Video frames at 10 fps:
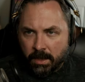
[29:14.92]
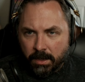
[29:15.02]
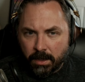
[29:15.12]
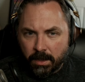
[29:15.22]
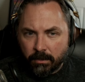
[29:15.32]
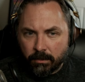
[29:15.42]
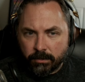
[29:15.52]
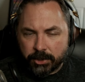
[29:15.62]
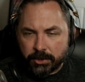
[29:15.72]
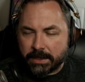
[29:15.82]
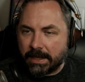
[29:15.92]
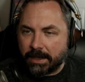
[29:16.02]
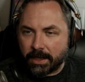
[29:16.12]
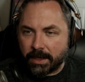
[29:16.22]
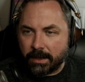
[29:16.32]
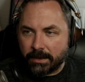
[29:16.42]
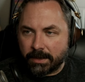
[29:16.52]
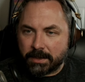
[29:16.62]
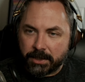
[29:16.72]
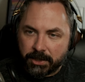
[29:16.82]
you know, strategic
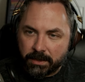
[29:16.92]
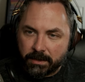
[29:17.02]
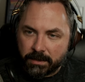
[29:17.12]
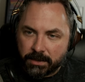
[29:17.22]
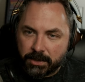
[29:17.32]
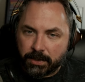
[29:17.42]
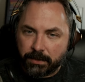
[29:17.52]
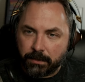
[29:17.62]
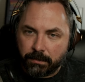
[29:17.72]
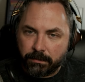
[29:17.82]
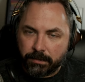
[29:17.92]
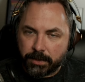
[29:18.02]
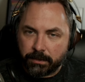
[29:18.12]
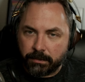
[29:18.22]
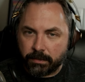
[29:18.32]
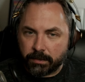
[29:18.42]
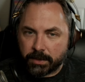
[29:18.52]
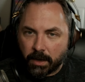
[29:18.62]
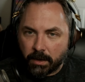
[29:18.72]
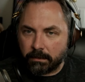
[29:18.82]
decisions to
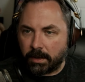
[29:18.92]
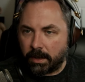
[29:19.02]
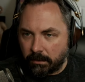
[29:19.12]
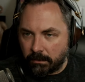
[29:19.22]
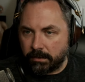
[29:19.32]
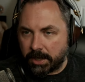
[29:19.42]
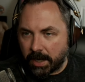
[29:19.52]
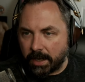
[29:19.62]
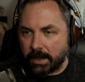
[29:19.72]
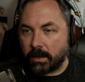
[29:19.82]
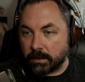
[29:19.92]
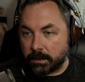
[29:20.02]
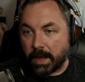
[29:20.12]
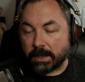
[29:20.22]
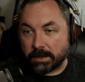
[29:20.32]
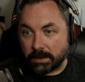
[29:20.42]
start, you know, checking those boxes.